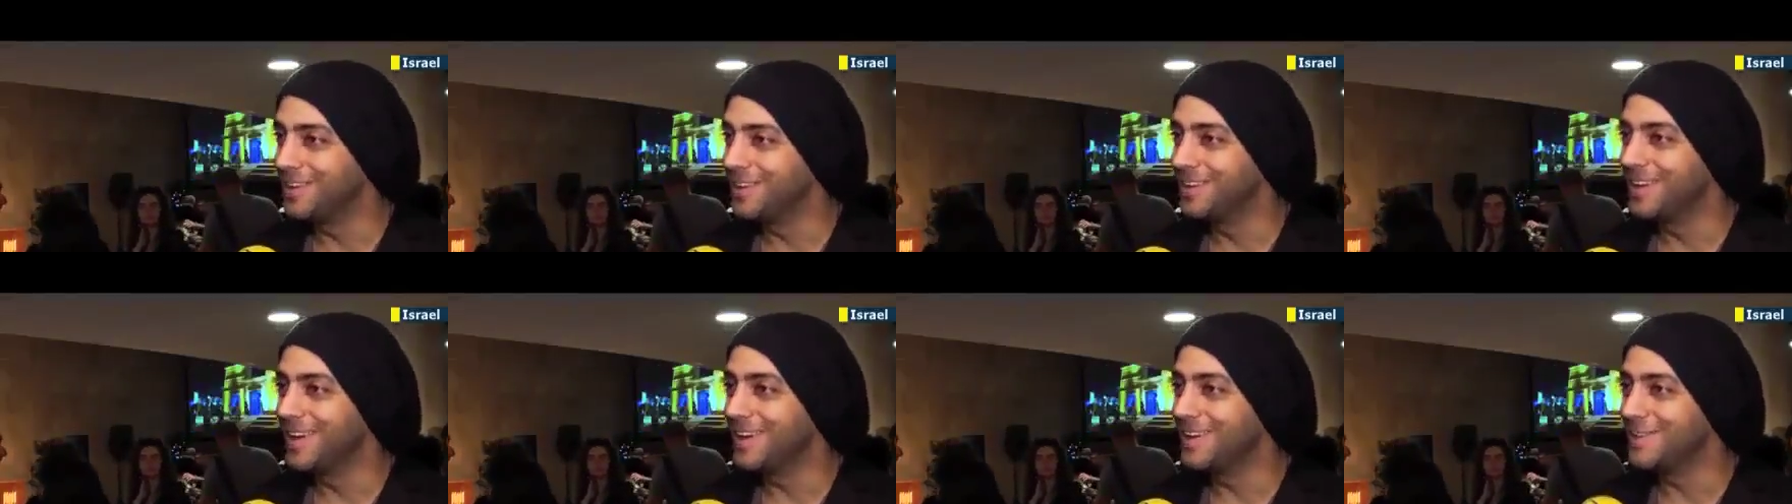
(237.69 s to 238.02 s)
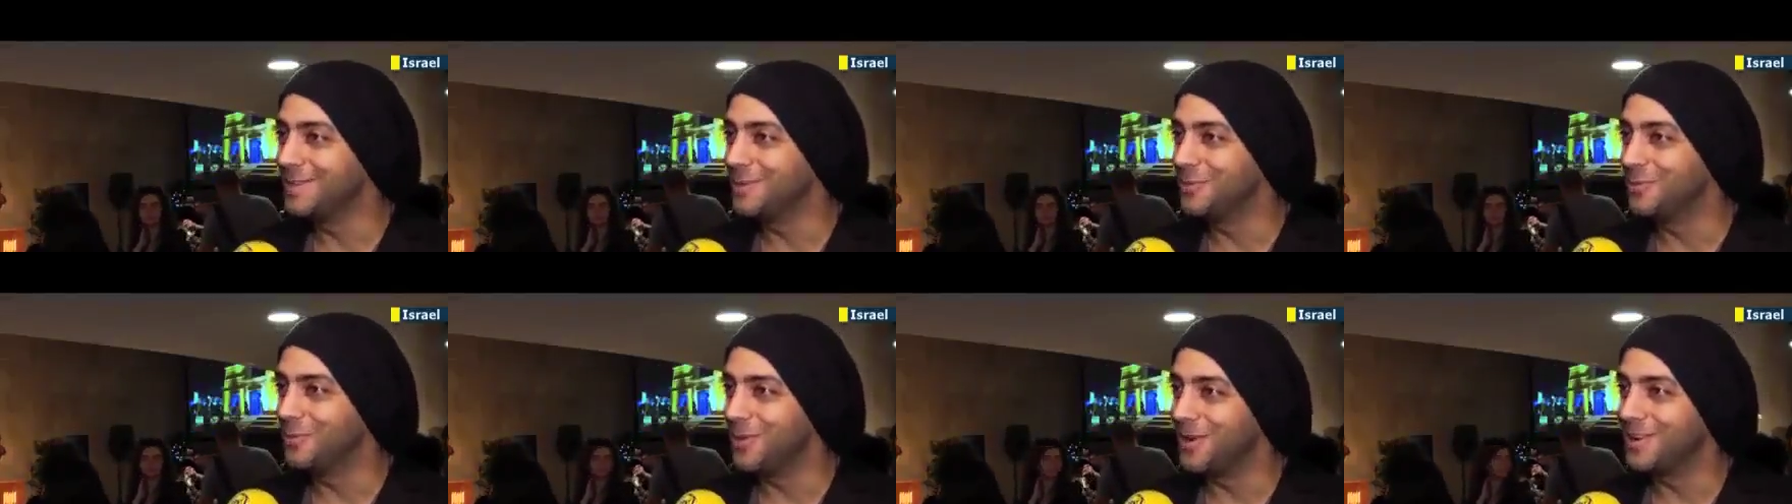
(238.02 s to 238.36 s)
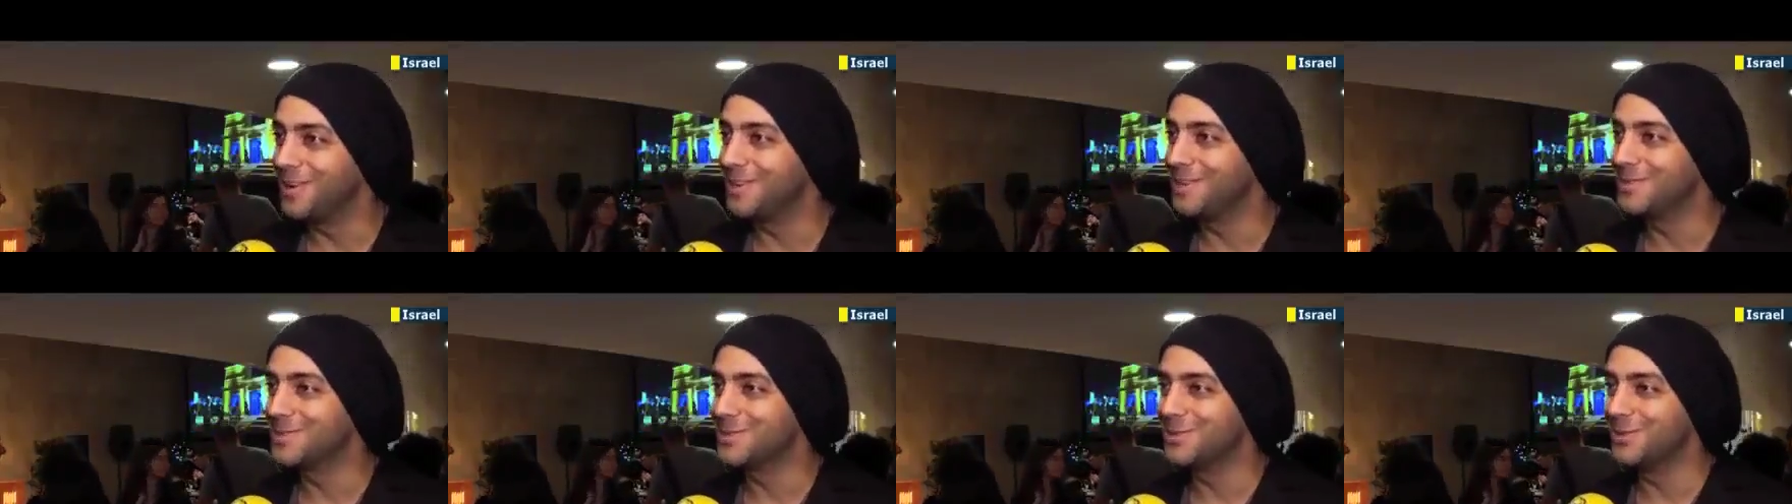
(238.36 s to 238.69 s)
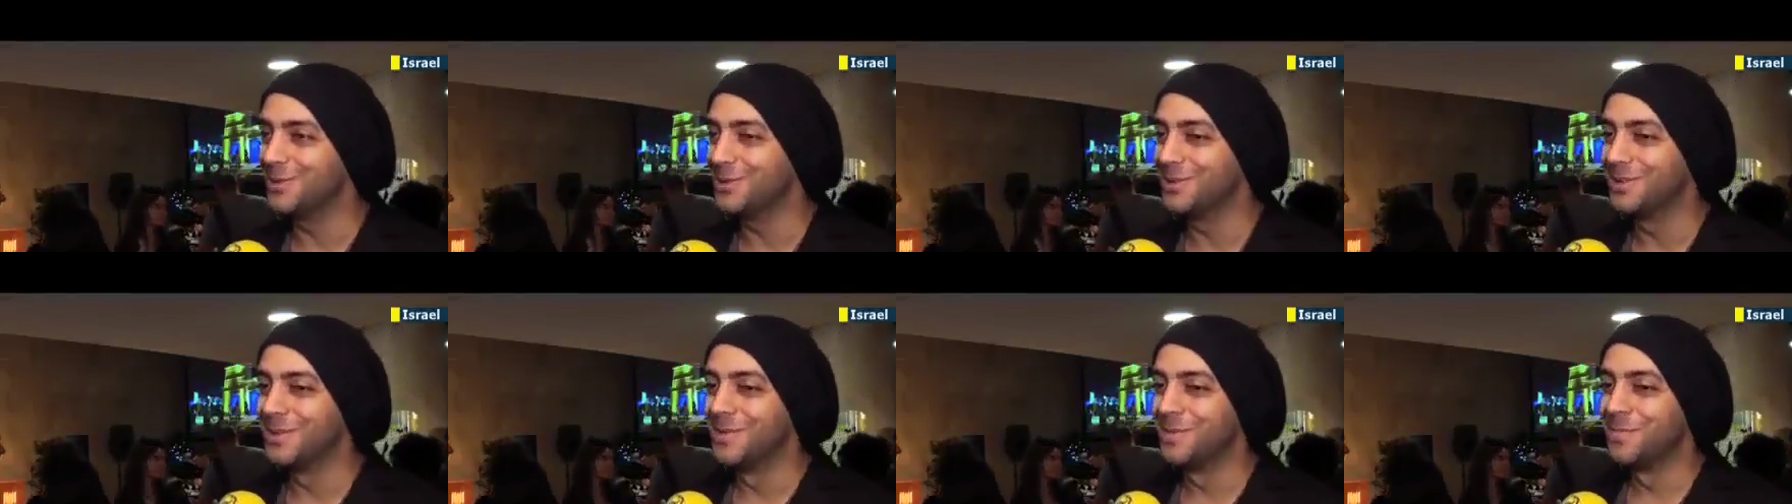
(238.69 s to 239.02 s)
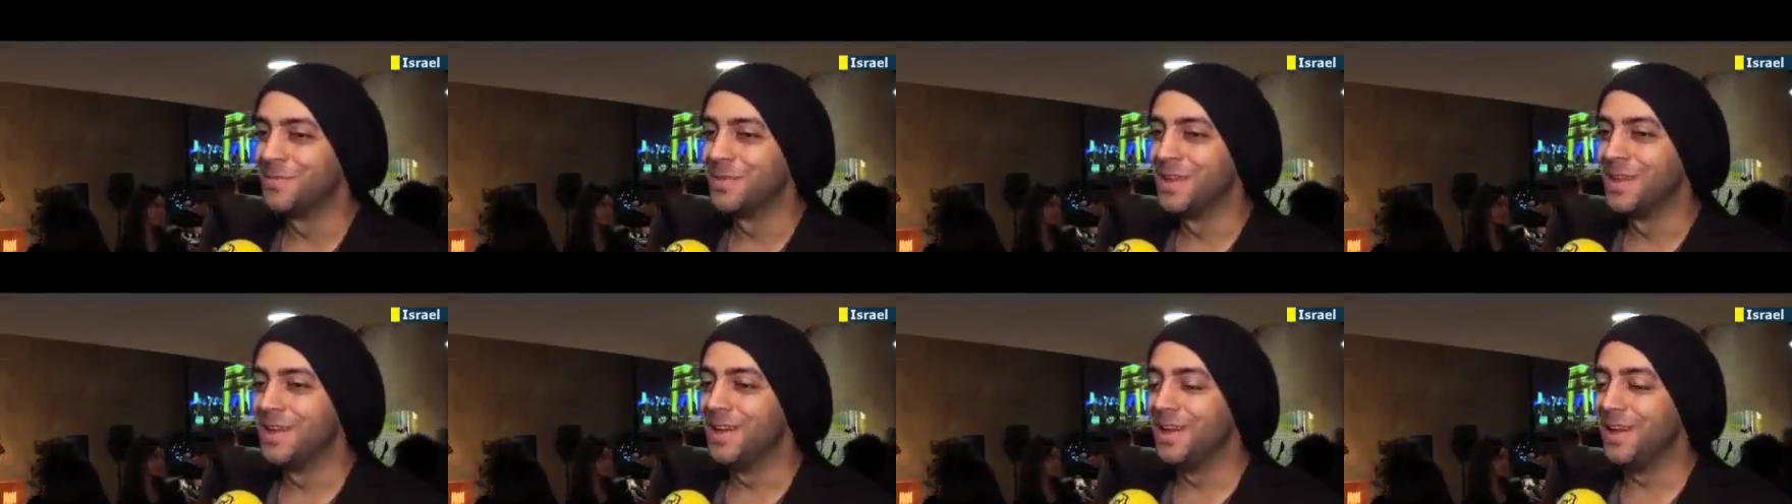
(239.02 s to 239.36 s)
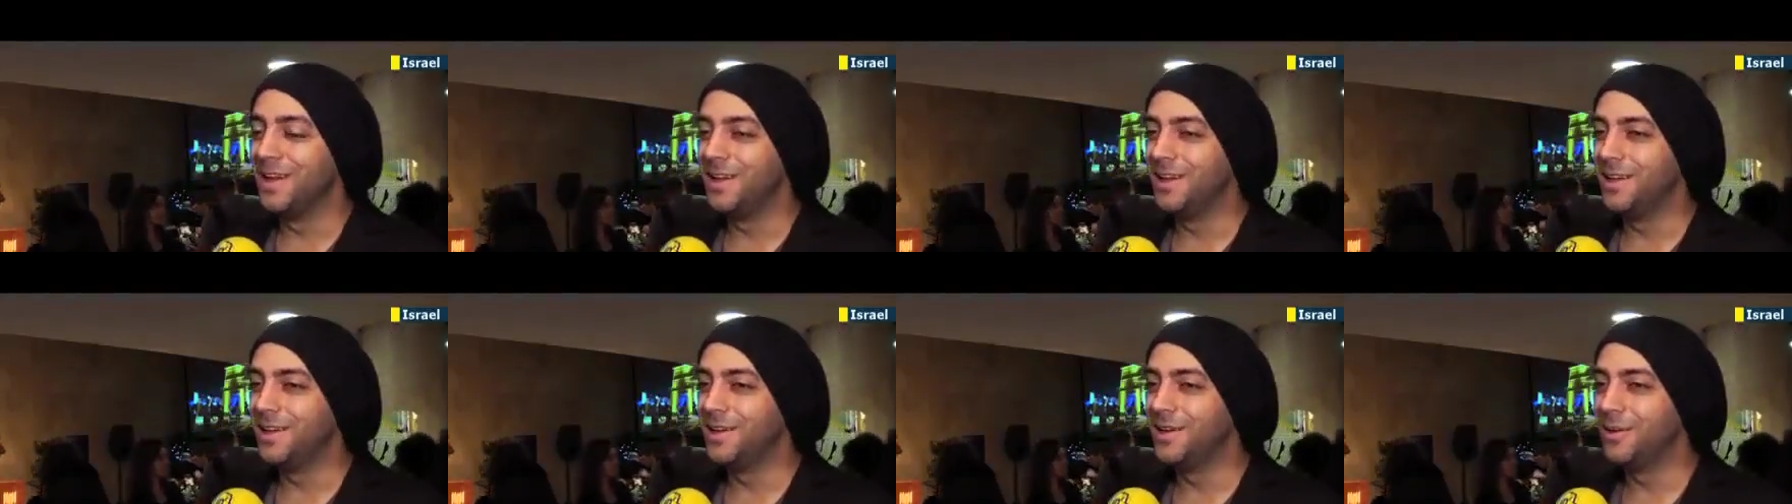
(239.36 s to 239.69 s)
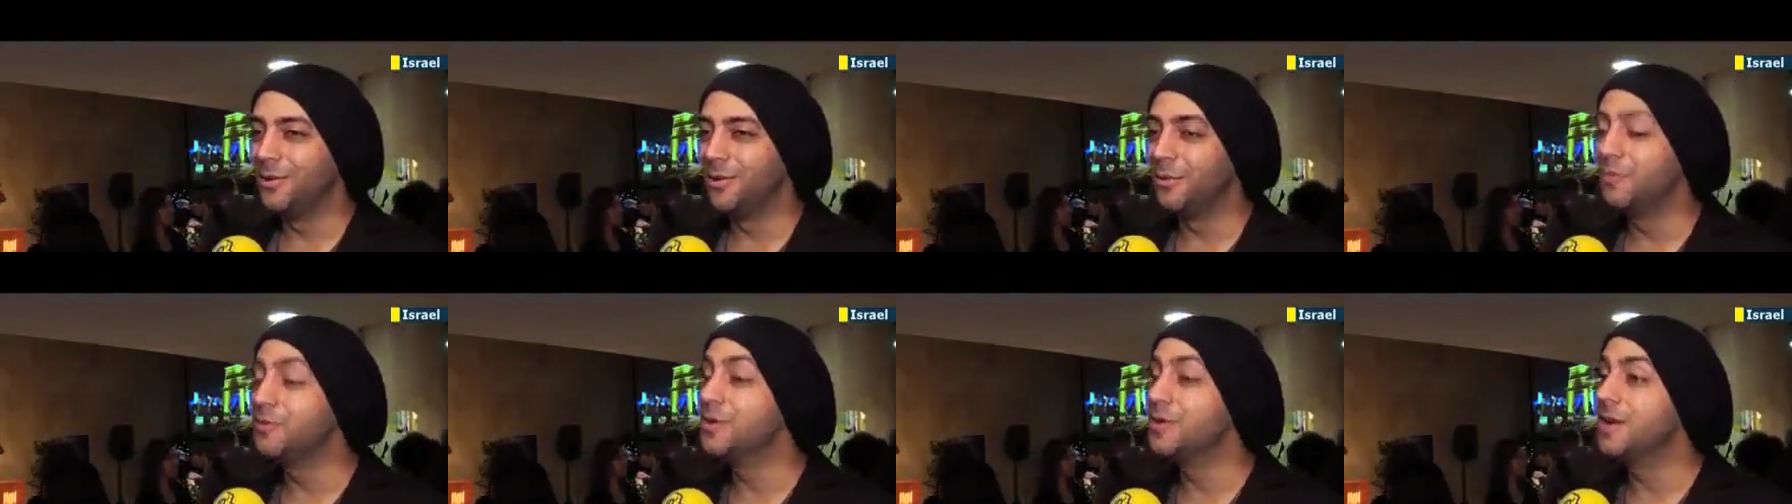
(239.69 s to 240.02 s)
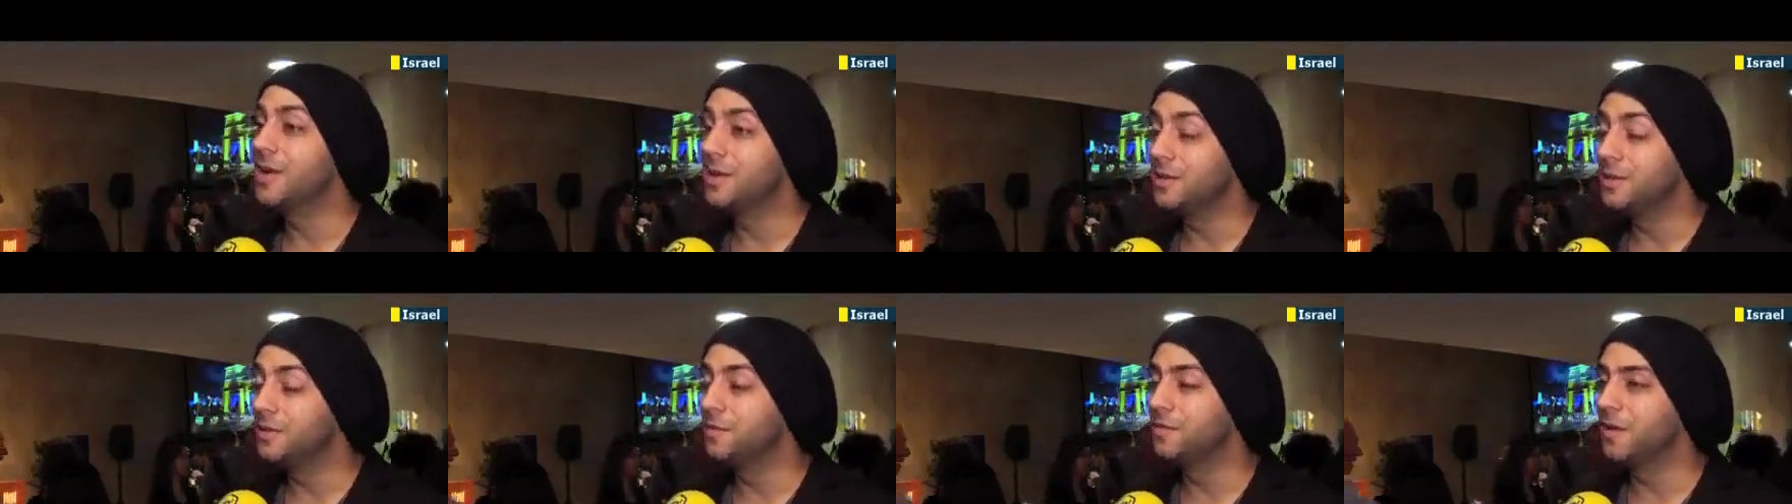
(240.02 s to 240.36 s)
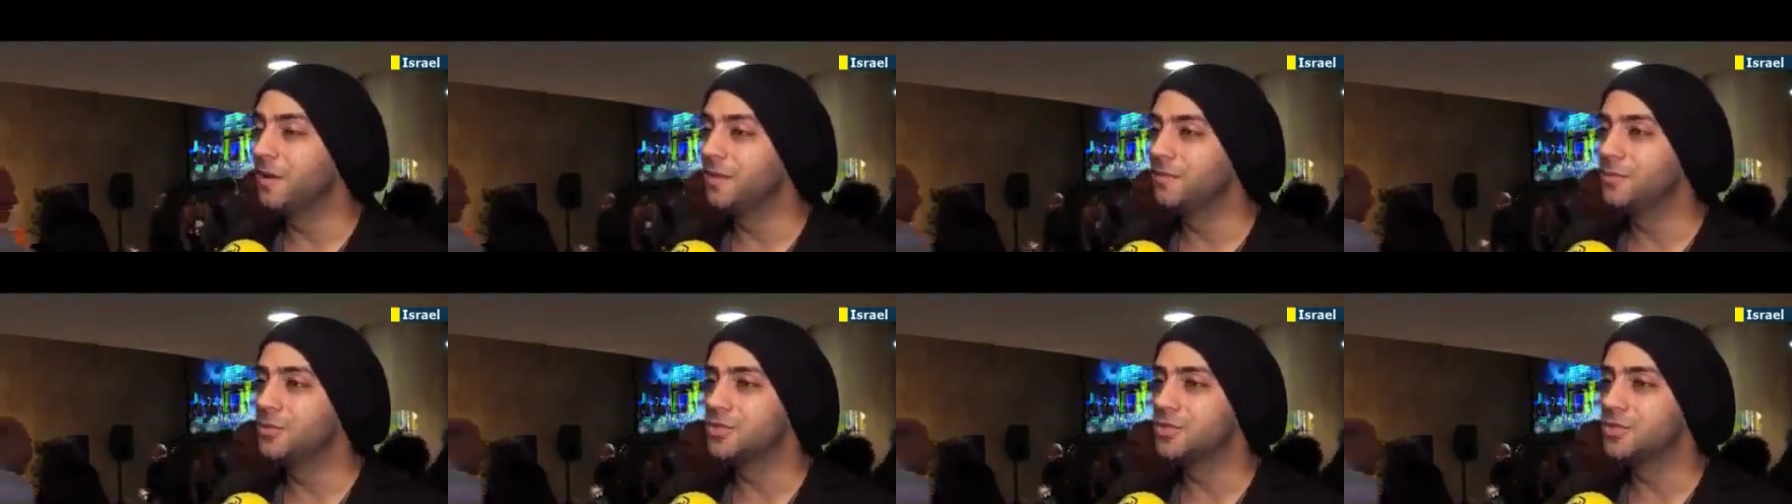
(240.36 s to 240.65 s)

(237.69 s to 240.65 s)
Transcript: and 91 years old. Over 95